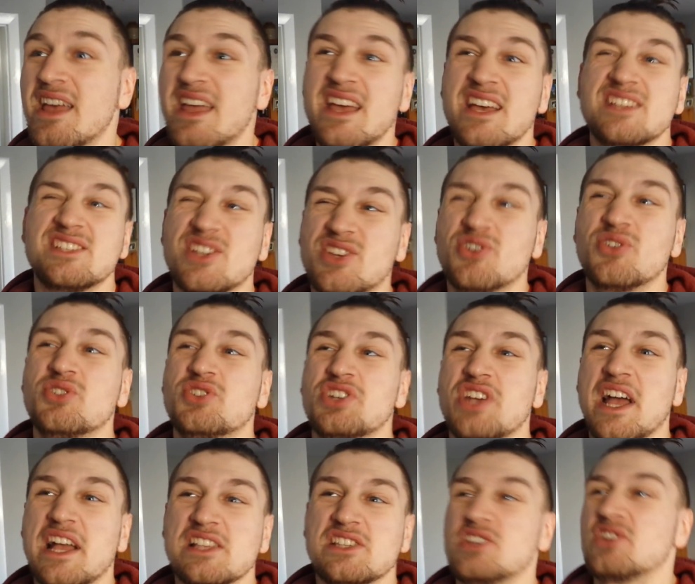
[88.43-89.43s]
There's a good
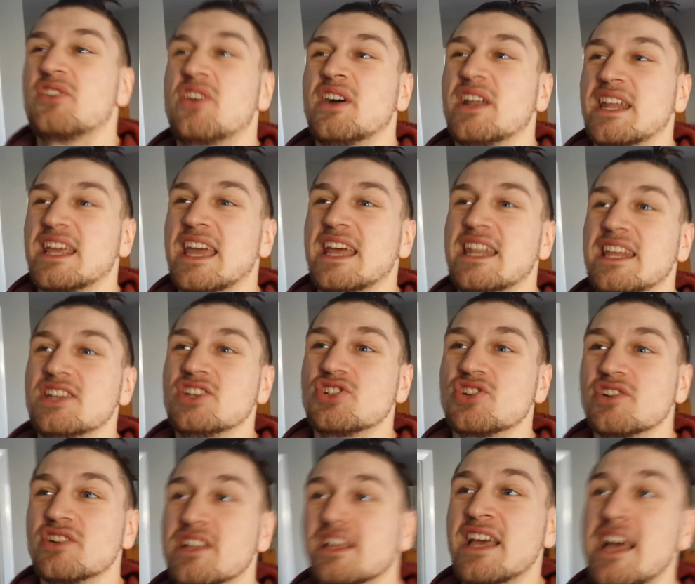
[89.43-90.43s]
chance you're going to get
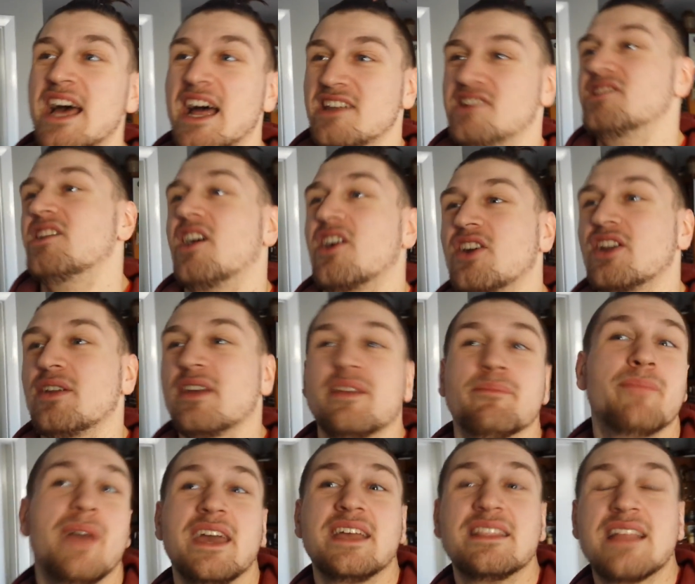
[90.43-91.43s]
injured and you're not going to
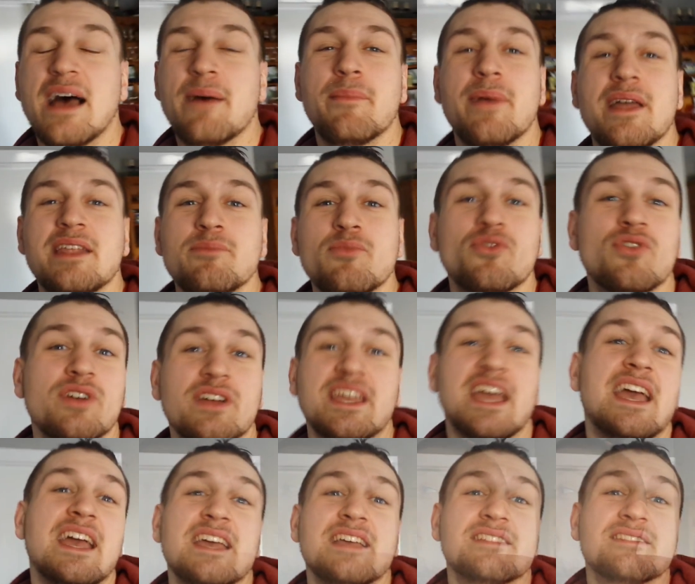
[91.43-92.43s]
make that many more
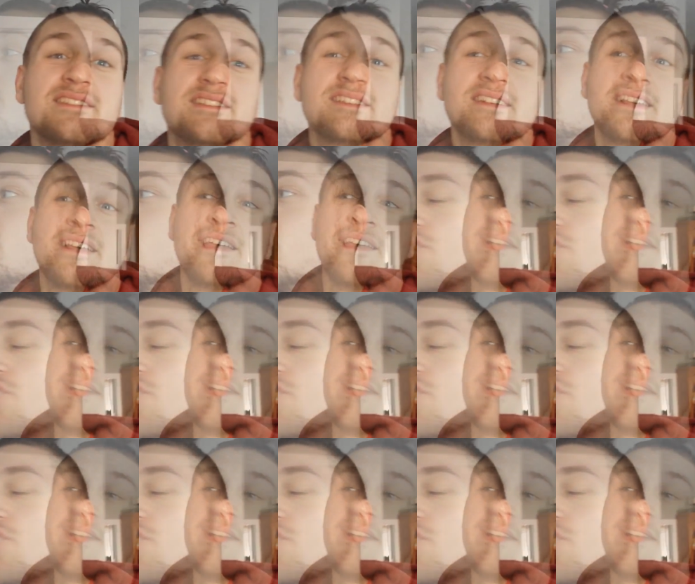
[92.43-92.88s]
gains.